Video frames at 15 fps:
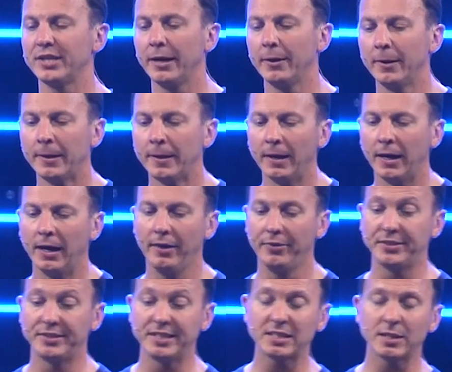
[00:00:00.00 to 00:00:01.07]
Now, uh,
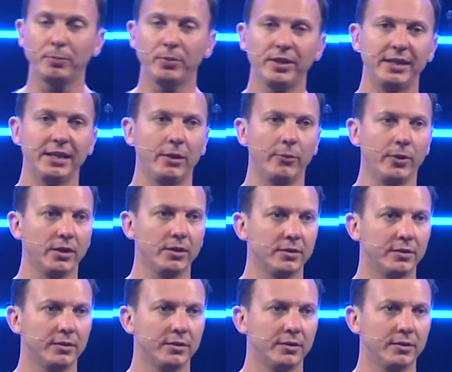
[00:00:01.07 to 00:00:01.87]
the discipline that I want